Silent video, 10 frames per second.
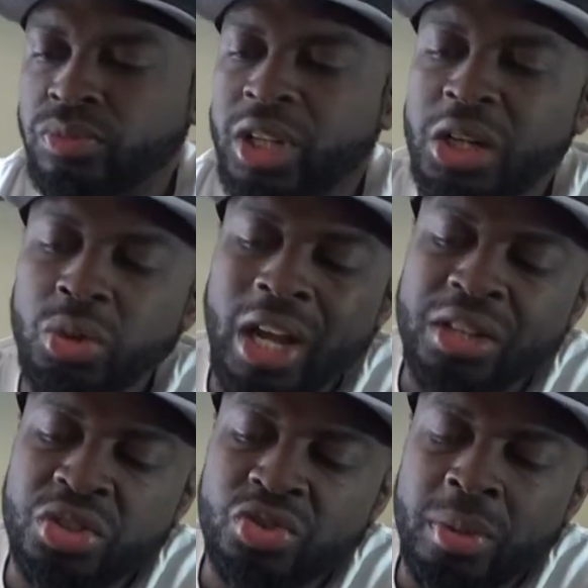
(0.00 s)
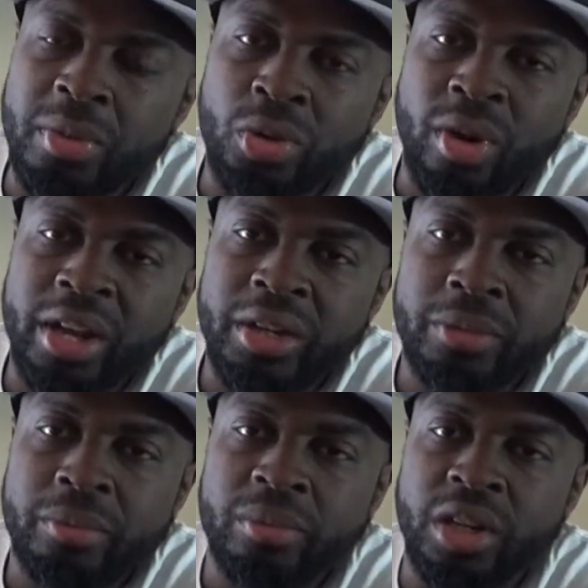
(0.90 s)
I do like the strip of gray
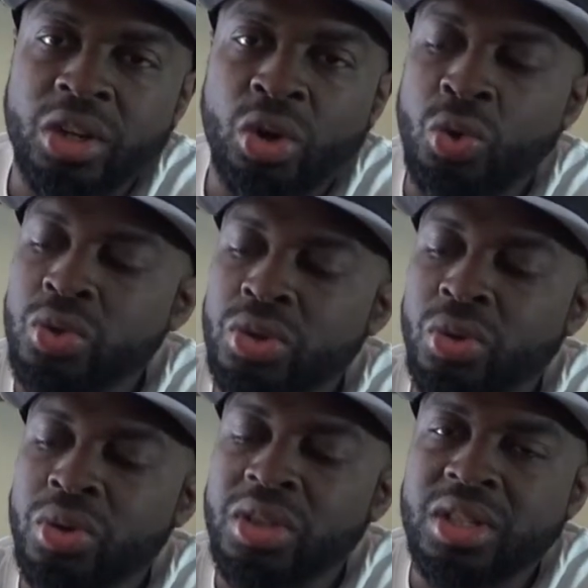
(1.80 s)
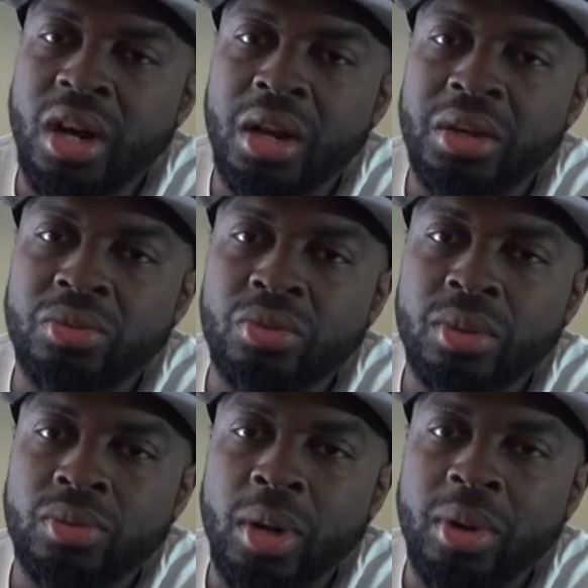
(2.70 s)
that goes on the solid
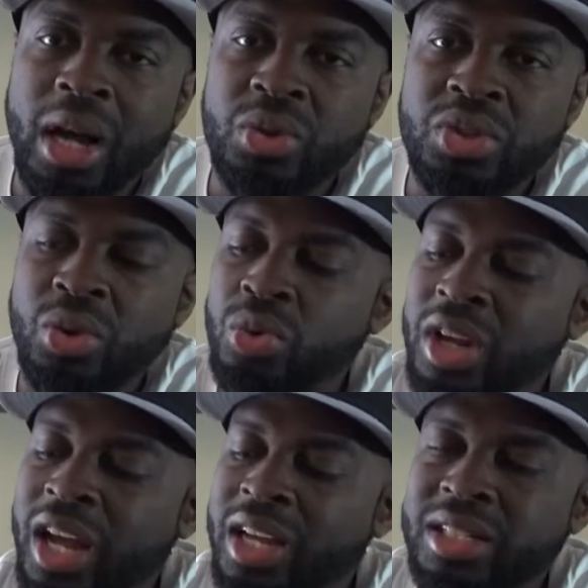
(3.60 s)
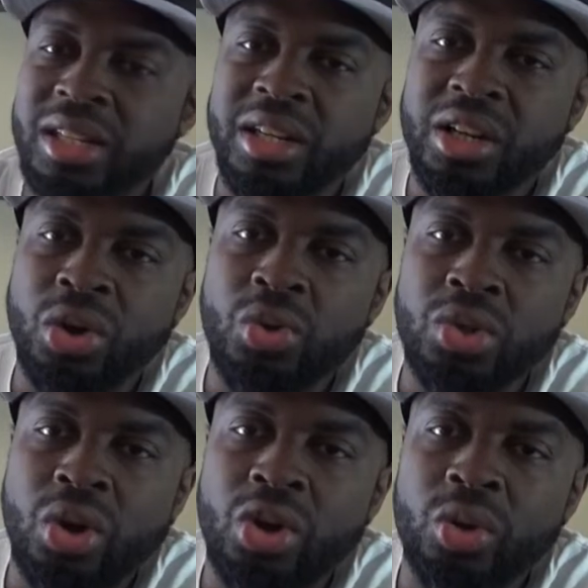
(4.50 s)
rubber outsole, guys, and it goes
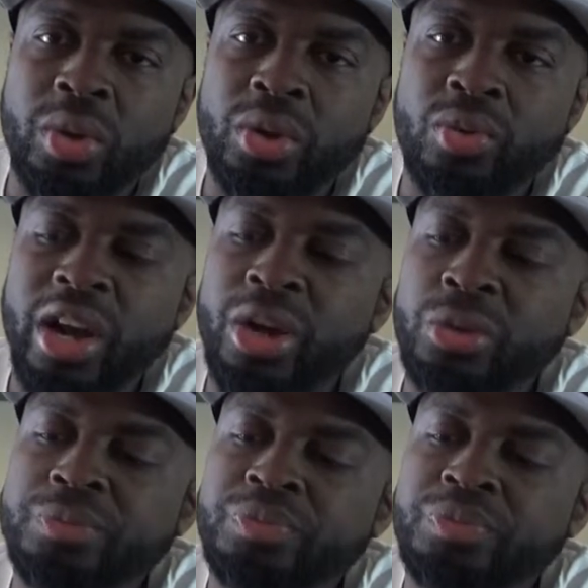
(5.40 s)
all the way around